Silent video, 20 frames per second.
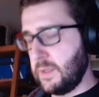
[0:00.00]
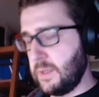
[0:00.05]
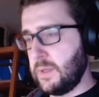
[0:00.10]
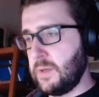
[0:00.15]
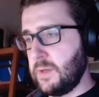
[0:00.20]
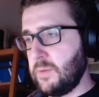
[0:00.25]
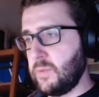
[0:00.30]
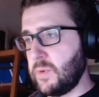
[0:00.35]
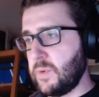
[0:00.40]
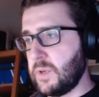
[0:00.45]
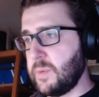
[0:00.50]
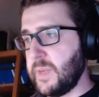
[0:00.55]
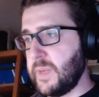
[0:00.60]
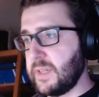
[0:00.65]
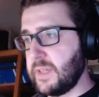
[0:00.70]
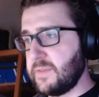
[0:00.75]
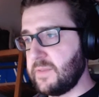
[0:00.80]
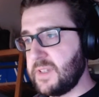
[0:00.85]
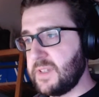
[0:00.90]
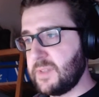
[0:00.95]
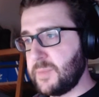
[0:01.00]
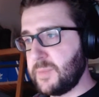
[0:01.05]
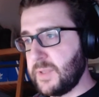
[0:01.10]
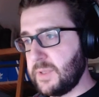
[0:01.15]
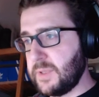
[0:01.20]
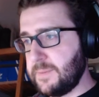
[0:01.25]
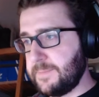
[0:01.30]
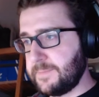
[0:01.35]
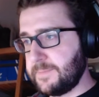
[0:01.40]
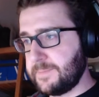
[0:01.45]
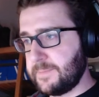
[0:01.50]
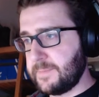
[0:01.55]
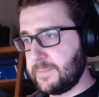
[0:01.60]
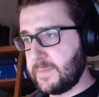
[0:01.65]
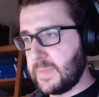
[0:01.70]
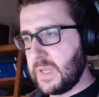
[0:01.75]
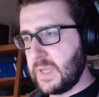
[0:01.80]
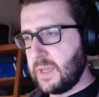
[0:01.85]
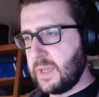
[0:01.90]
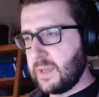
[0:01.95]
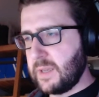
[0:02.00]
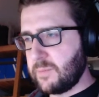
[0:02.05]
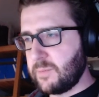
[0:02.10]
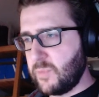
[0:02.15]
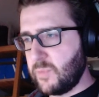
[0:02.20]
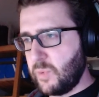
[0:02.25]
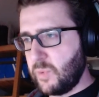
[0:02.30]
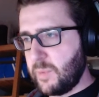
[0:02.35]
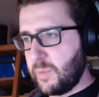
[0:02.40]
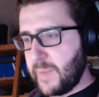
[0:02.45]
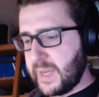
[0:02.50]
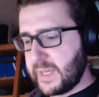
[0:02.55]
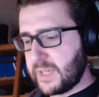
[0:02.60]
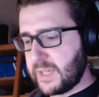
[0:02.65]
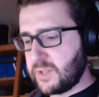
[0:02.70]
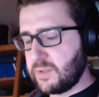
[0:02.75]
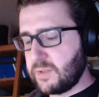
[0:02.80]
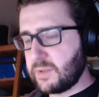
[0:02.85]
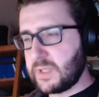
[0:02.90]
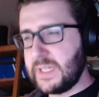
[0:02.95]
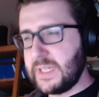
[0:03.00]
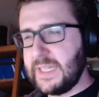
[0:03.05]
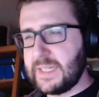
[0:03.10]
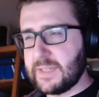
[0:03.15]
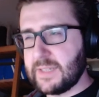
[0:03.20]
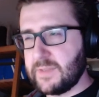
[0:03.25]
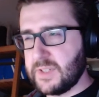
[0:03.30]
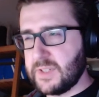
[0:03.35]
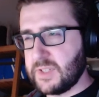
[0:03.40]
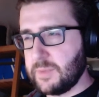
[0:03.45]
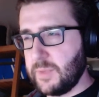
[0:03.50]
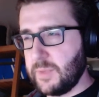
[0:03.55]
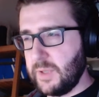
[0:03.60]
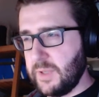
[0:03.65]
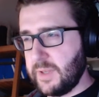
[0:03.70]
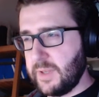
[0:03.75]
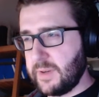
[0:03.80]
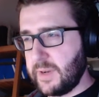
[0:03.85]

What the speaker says: I'm gonna make it visible. We might actually not need the visible,